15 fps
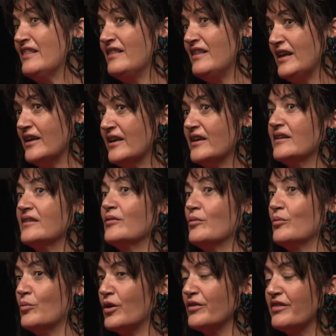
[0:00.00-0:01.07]
their
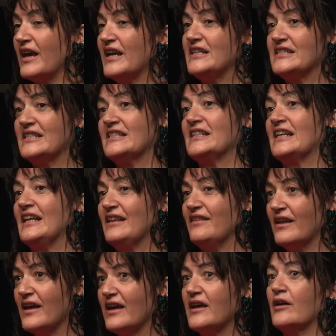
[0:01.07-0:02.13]
what they did either.